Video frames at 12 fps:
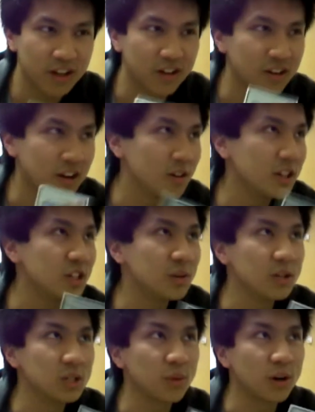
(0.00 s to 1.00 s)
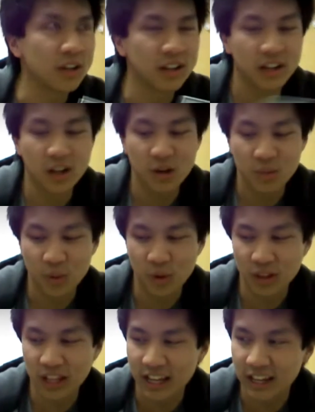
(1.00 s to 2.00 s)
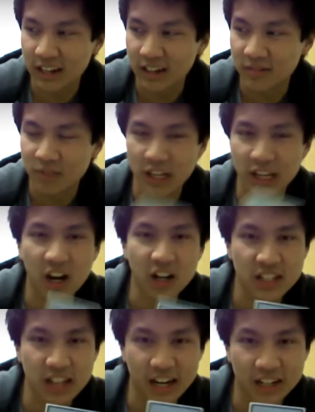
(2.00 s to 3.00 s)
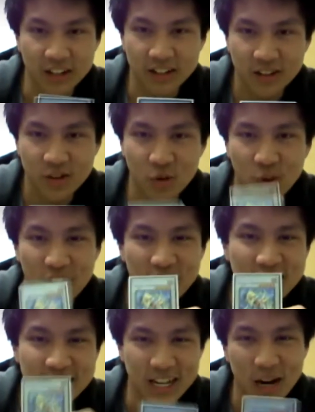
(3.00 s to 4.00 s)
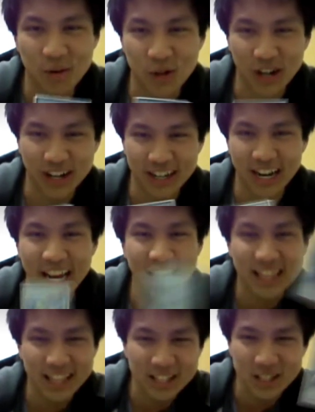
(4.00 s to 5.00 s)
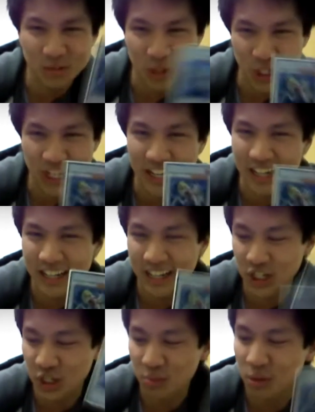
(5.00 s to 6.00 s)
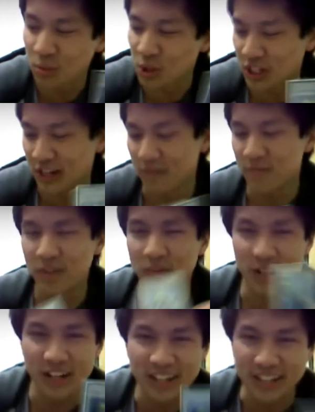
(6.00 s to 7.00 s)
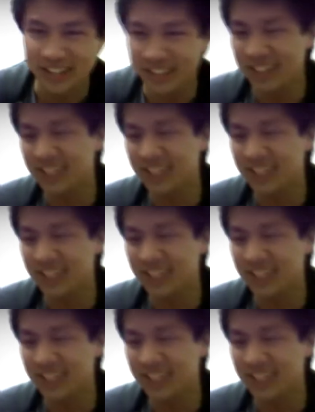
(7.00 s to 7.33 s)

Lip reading: No, not when they Gemini Spark it. When they contact it with Cyber Dragon. I hate that this is a machine. It shouldn't be a machine, but it is.